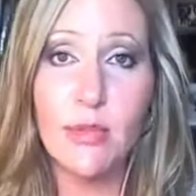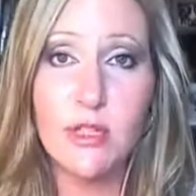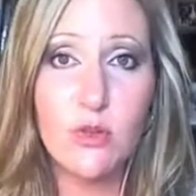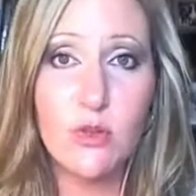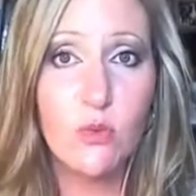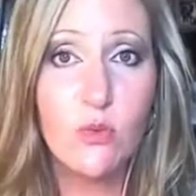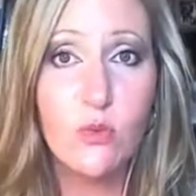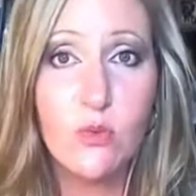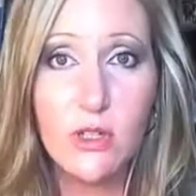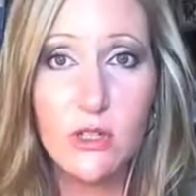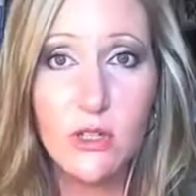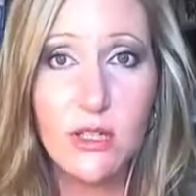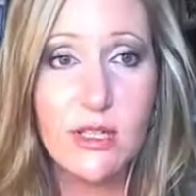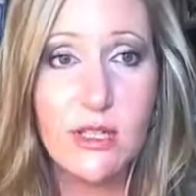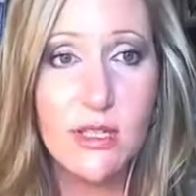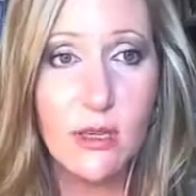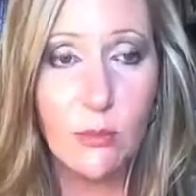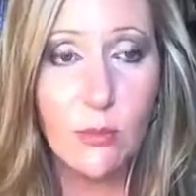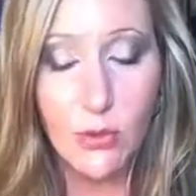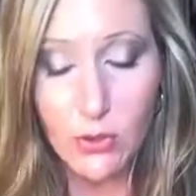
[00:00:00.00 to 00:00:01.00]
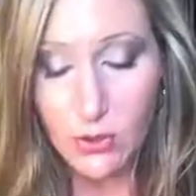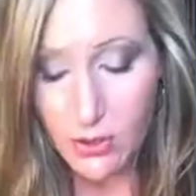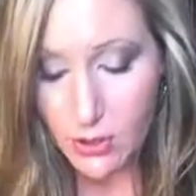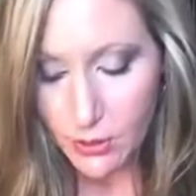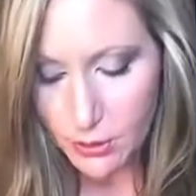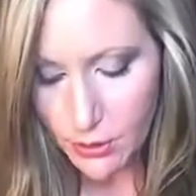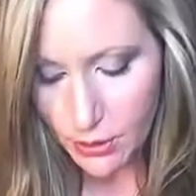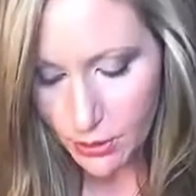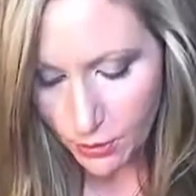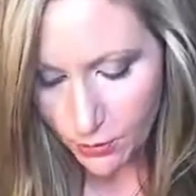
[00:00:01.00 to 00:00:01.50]
It's really simple to
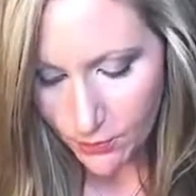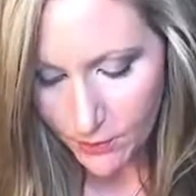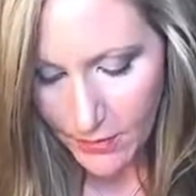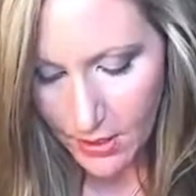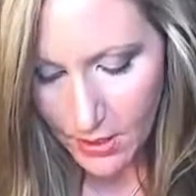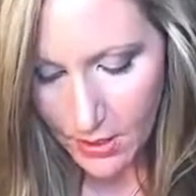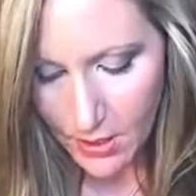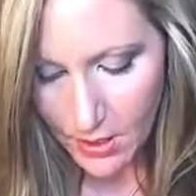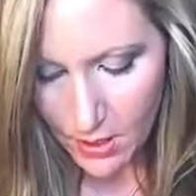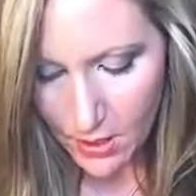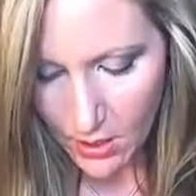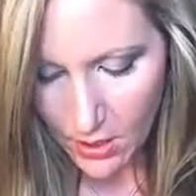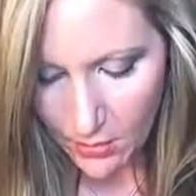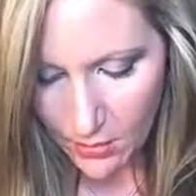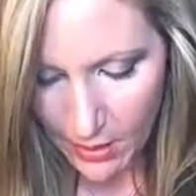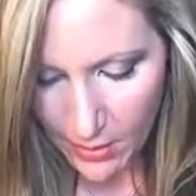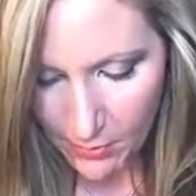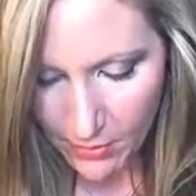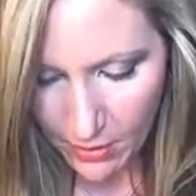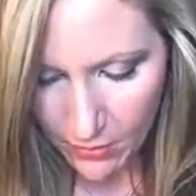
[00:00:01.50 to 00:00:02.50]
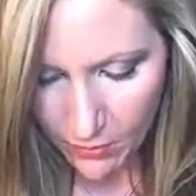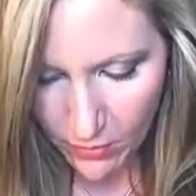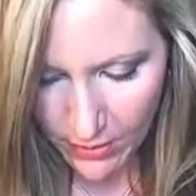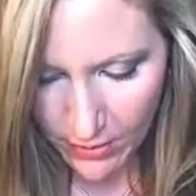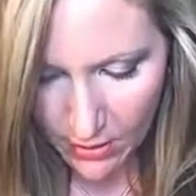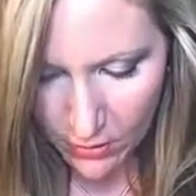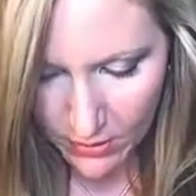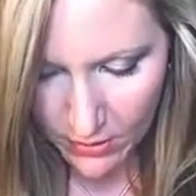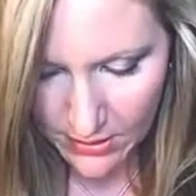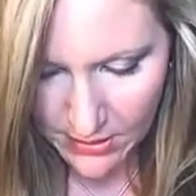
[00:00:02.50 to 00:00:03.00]
do. I'm going to
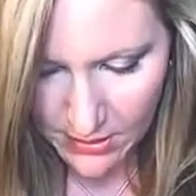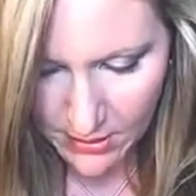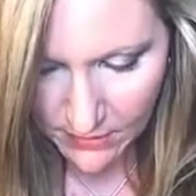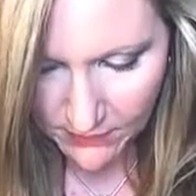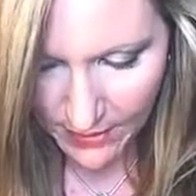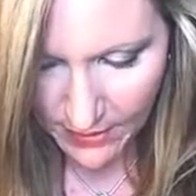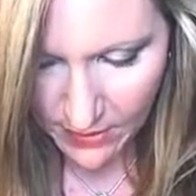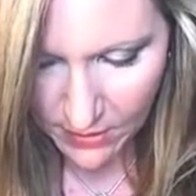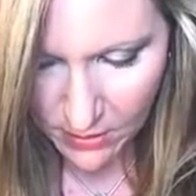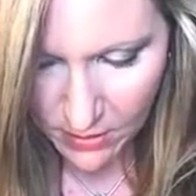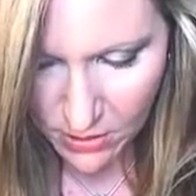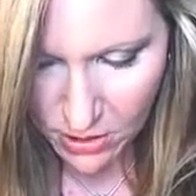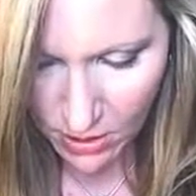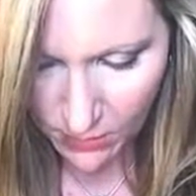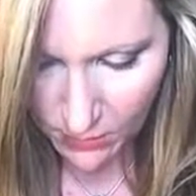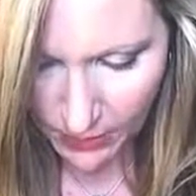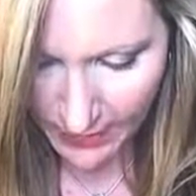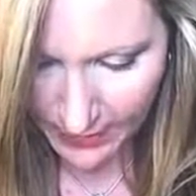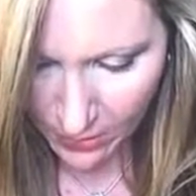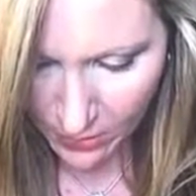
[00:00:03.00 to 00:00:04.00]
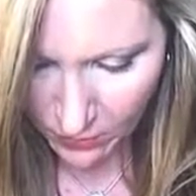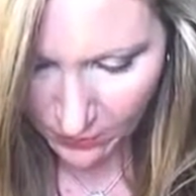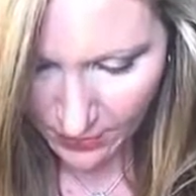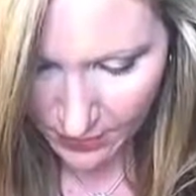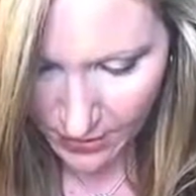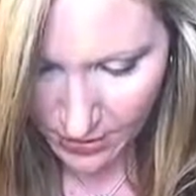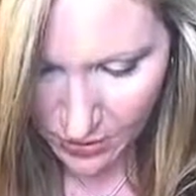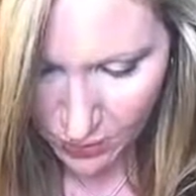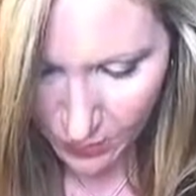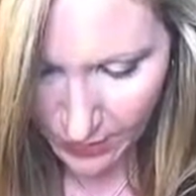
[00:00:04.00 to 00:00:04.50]
really quick see if I can jump on over
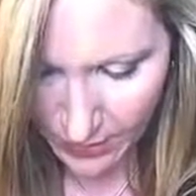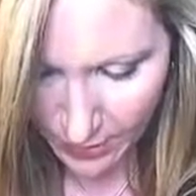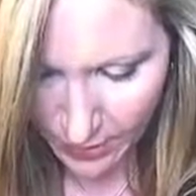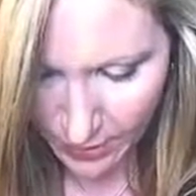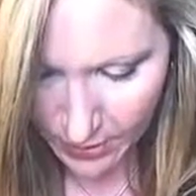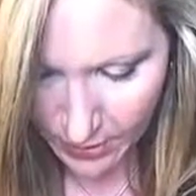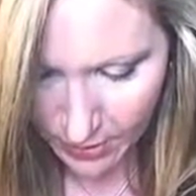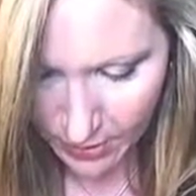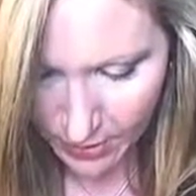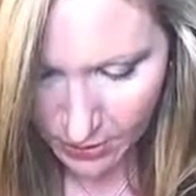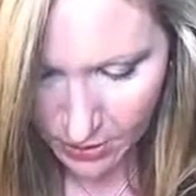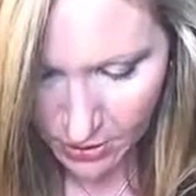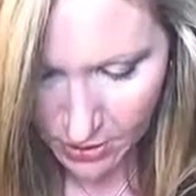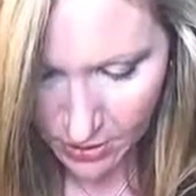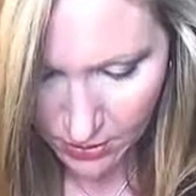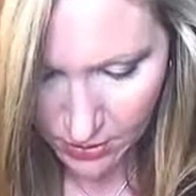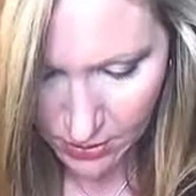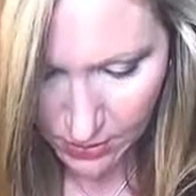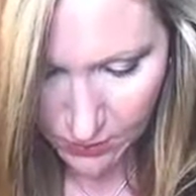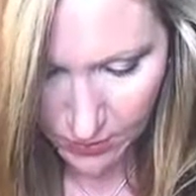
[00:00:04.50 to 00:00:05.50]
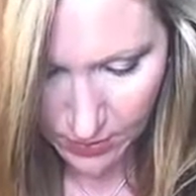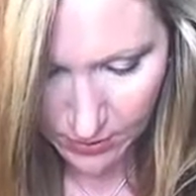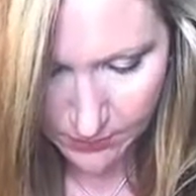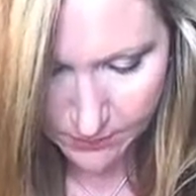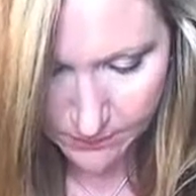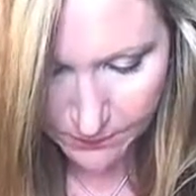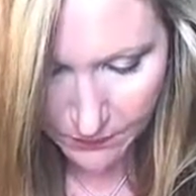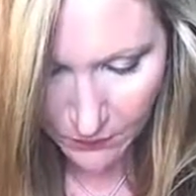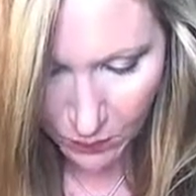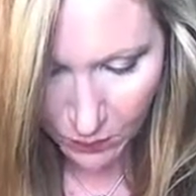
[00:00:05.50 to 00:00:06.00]
to Twitter here and show you
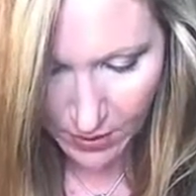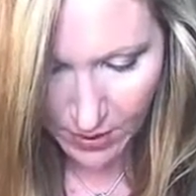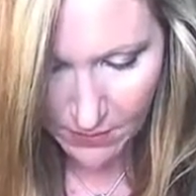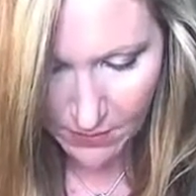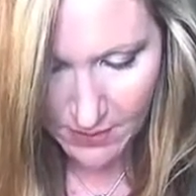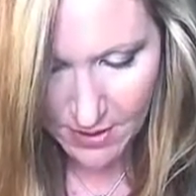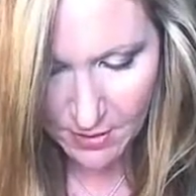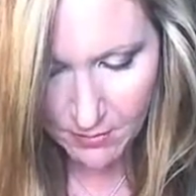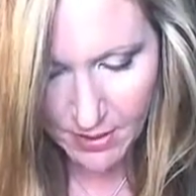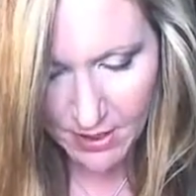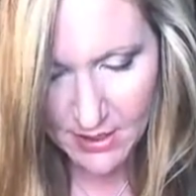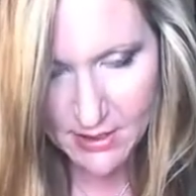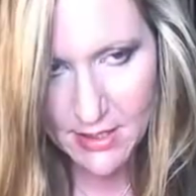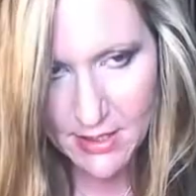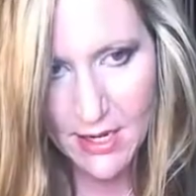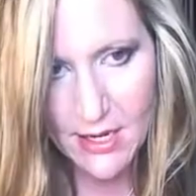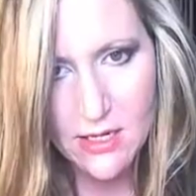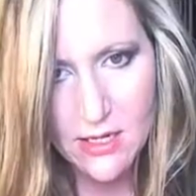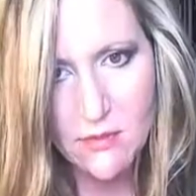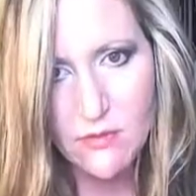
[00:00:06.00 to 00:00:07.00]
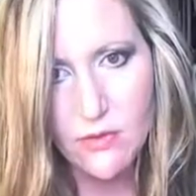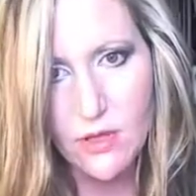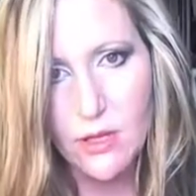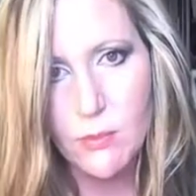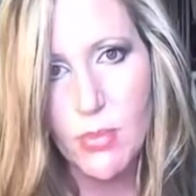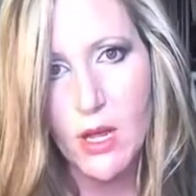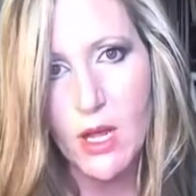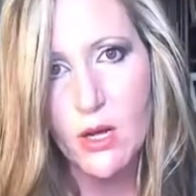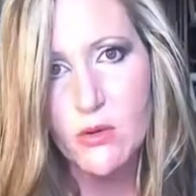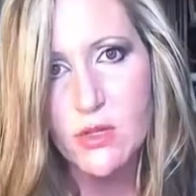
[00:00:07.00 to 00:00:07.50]
what I mean by natively
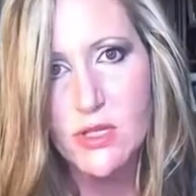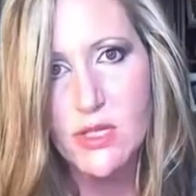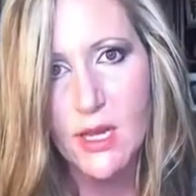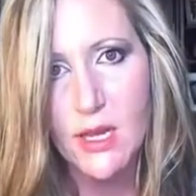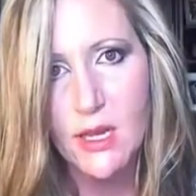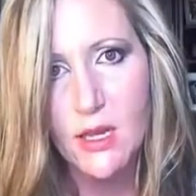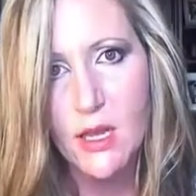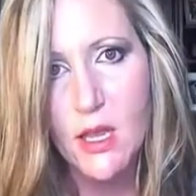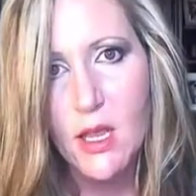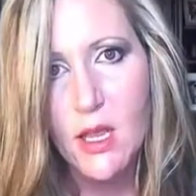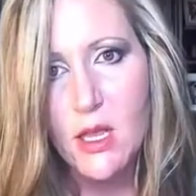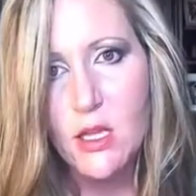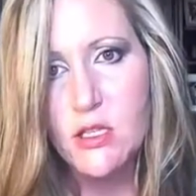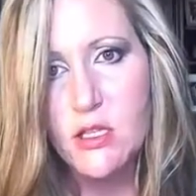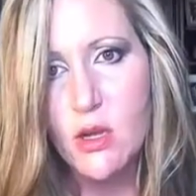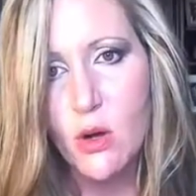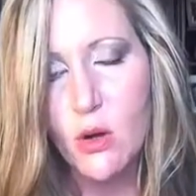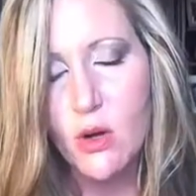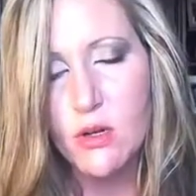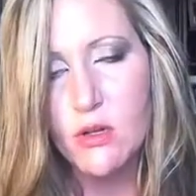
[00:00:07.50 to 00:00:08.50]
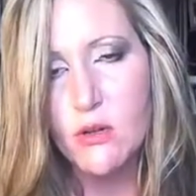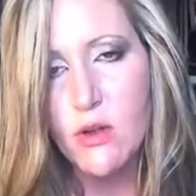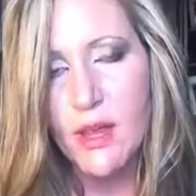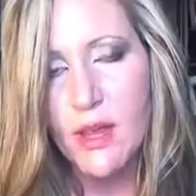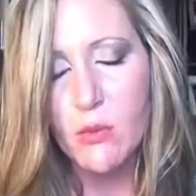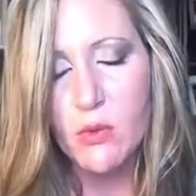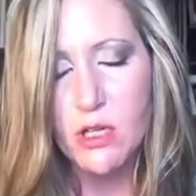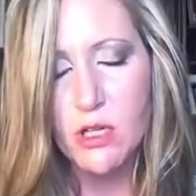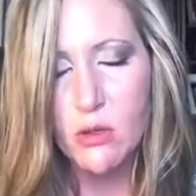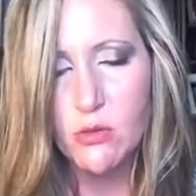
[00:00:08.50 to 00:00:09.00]
posting. So
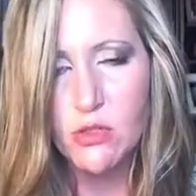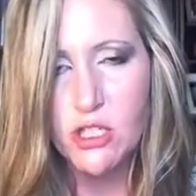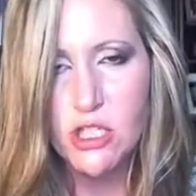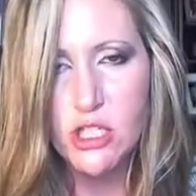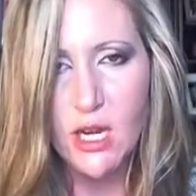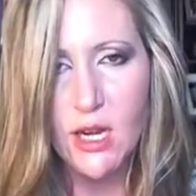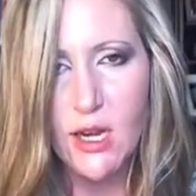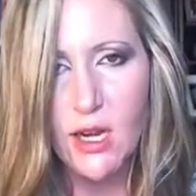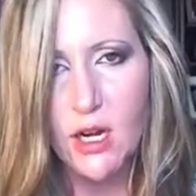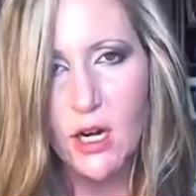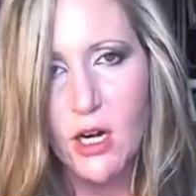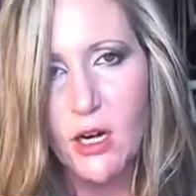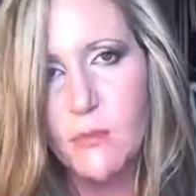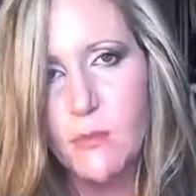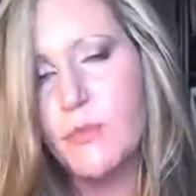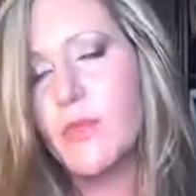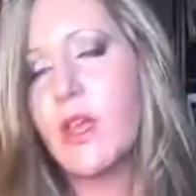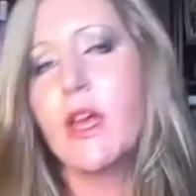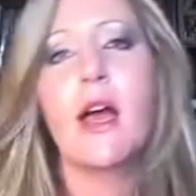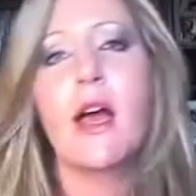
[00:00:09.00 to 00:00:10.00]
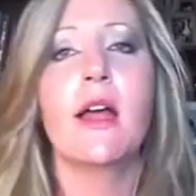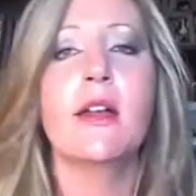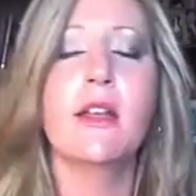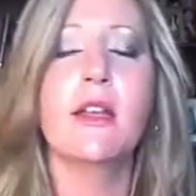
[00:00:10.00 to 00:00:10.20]
like when you share on